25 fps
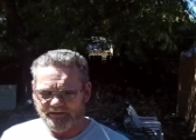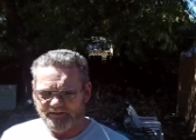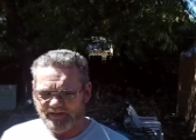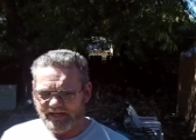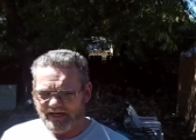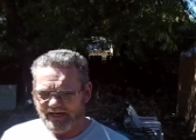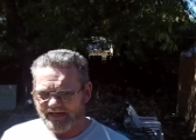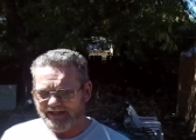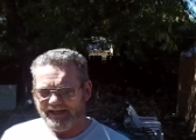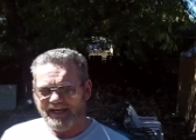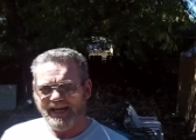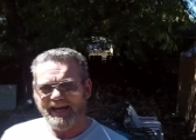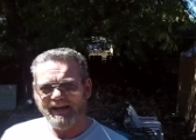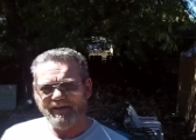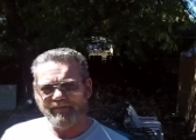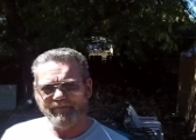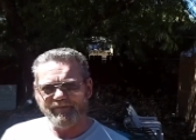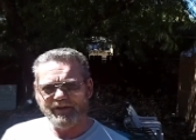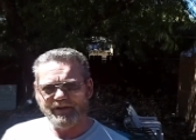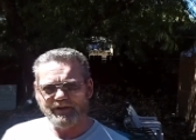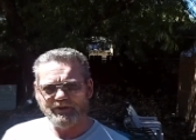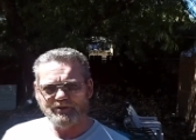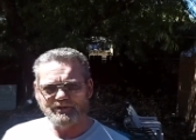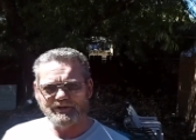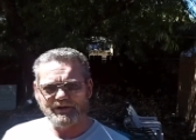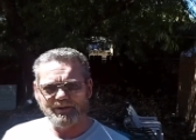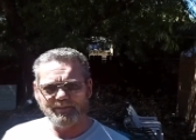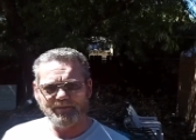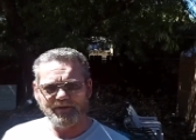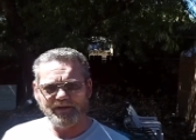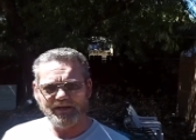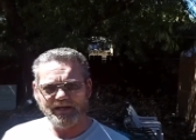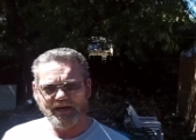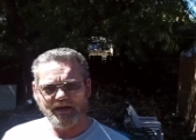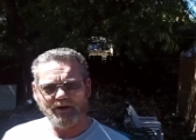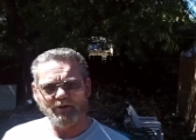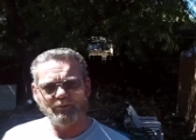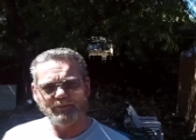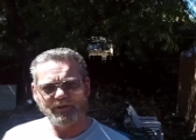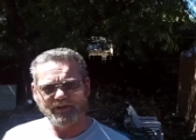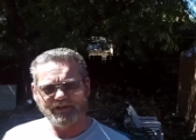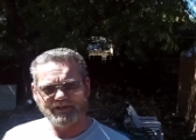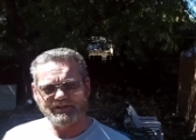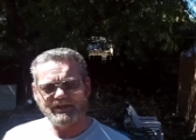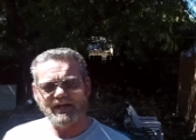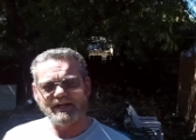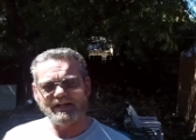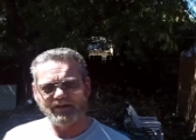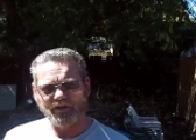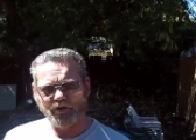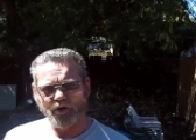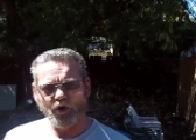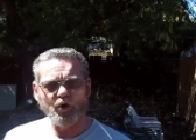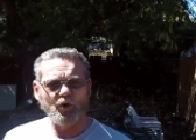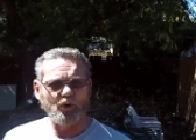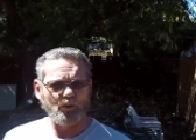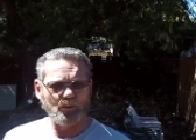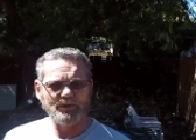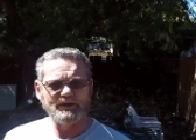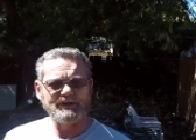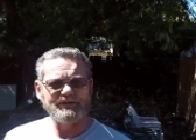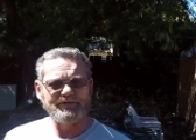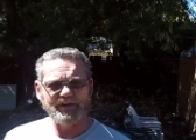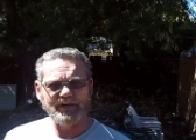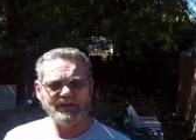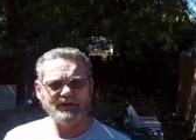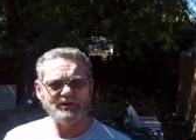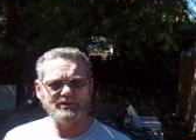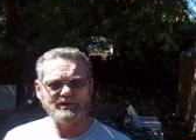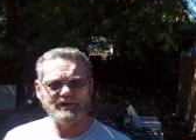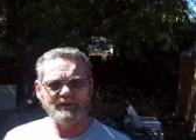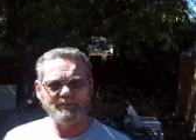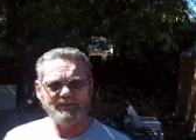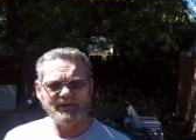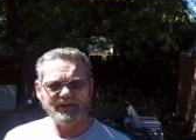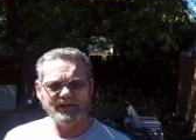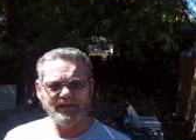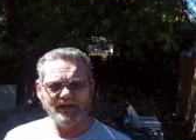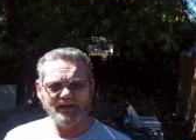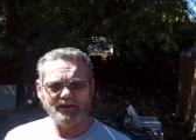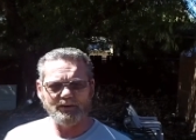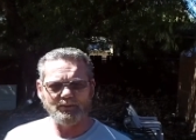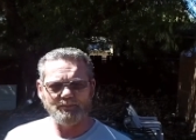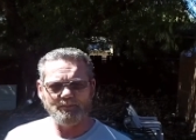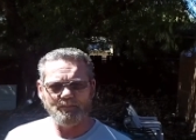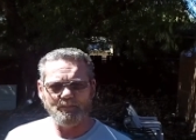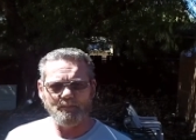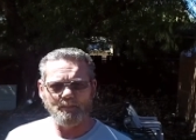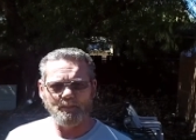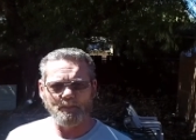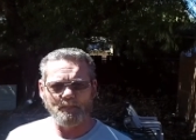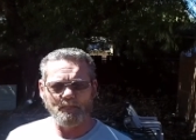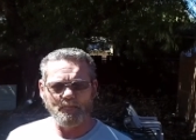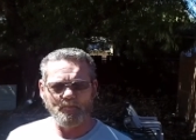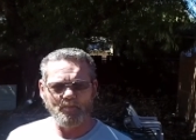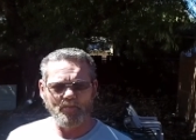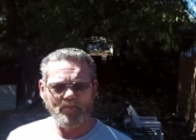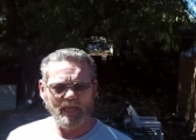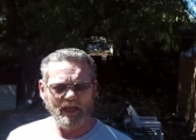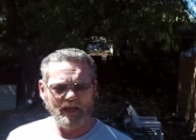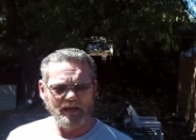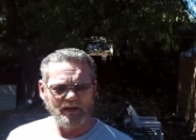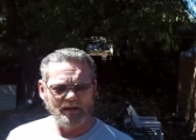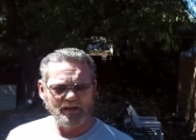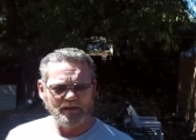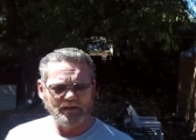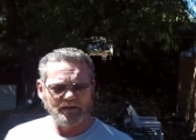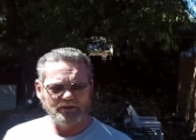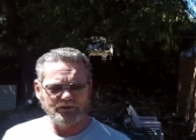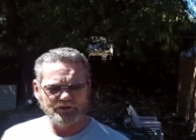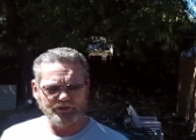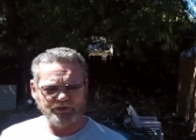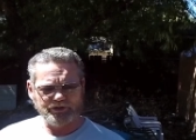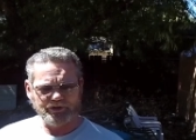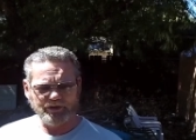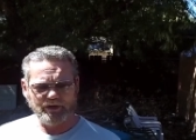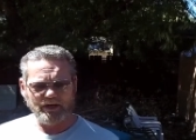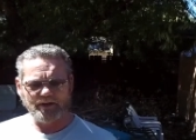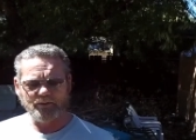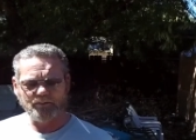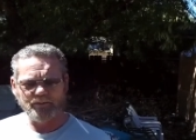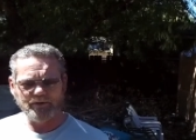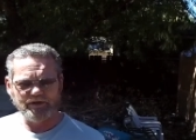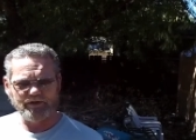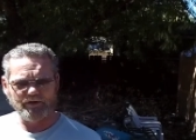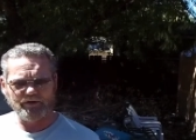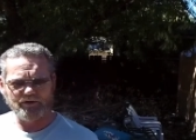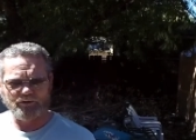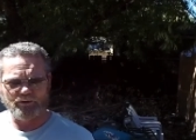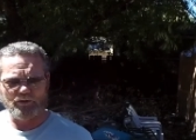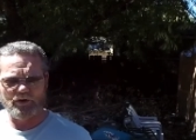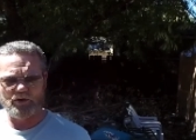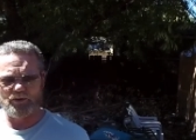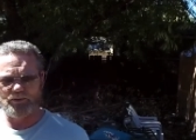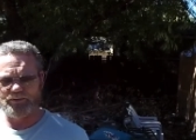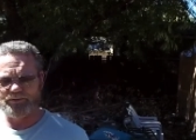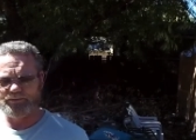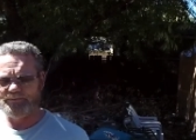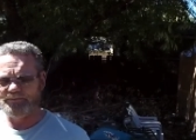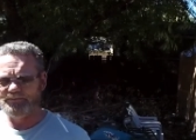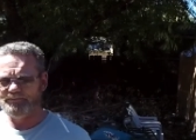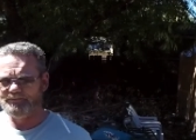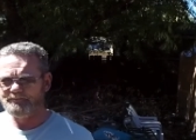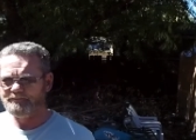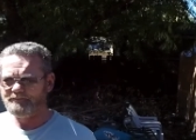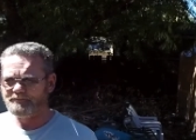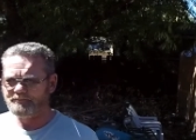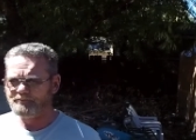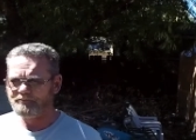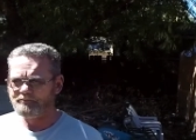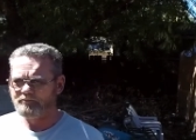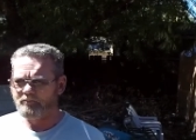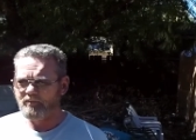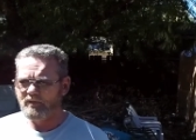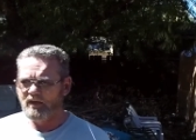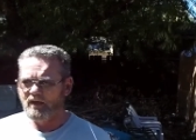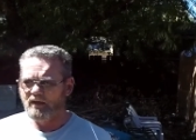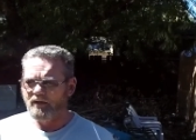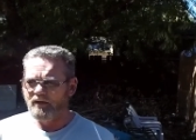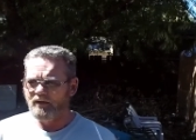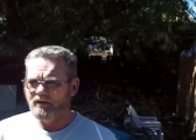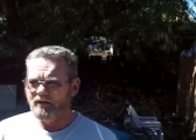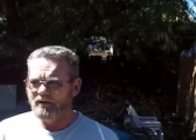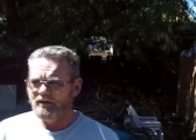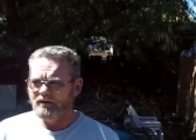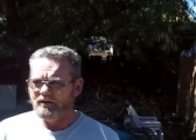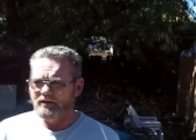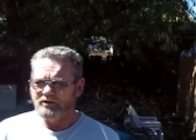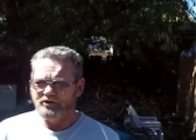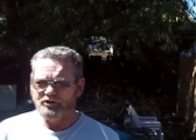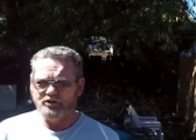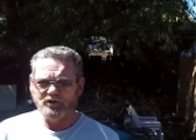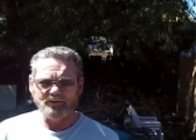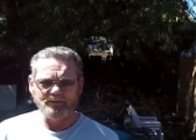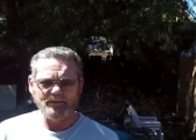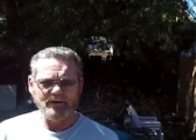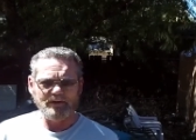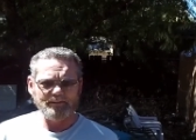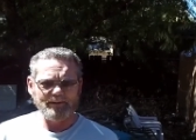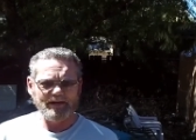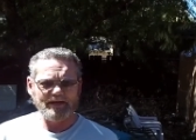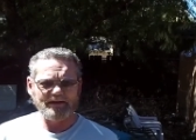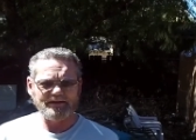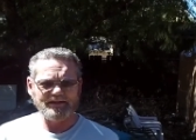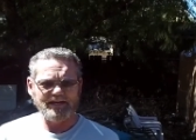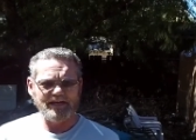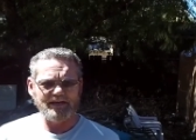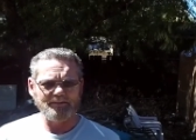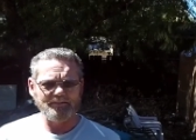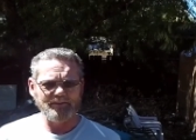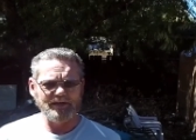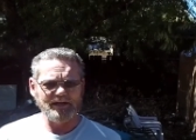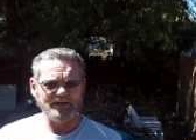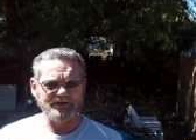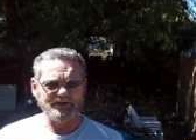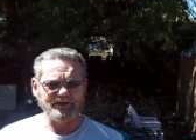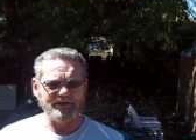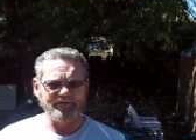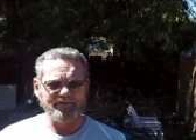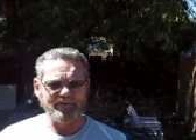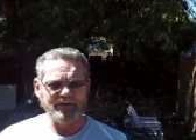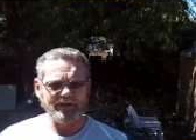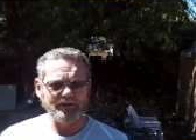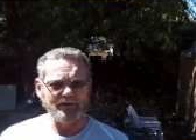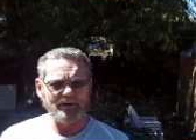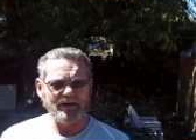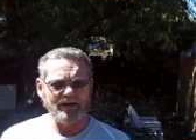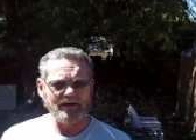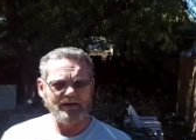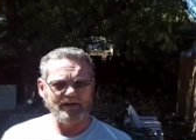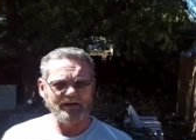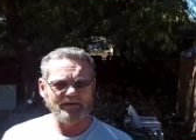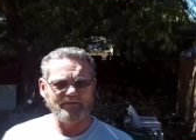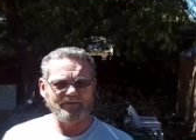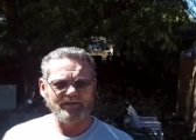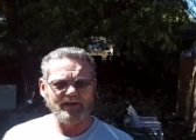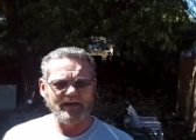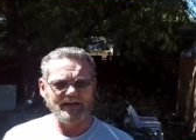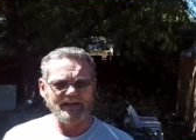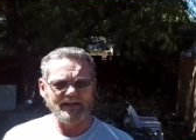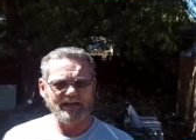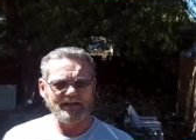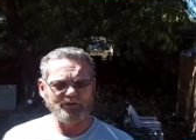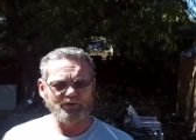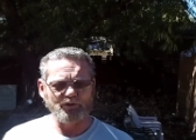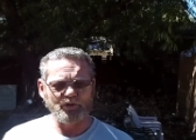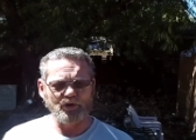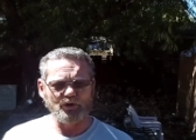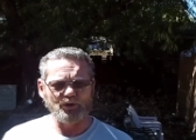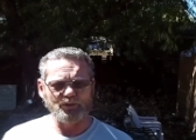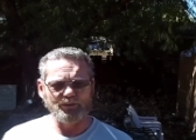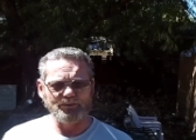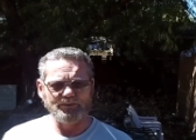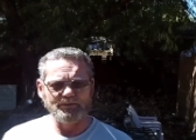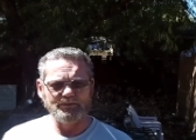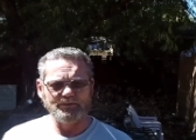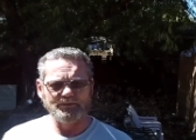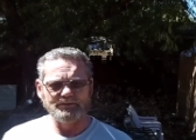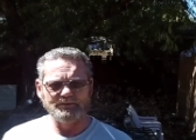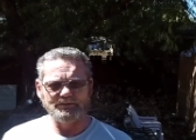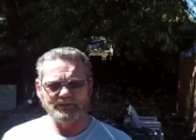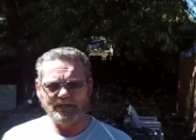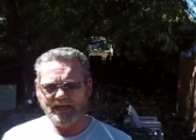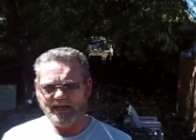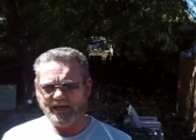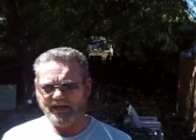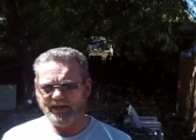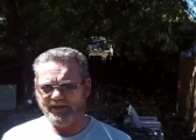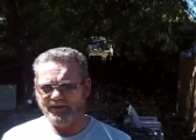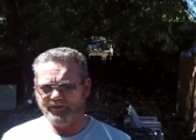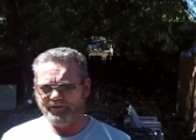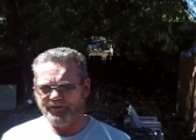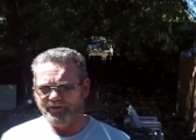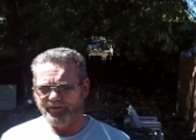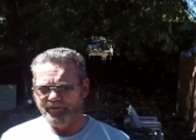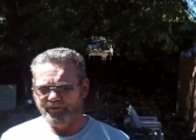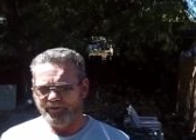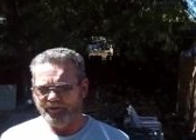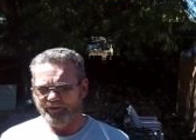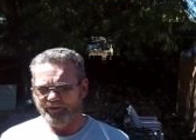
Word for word: that I can't figure something out, because I can always figure something out. Just like with the drone, it took me about 10 minutes to figure out how to fly that drone and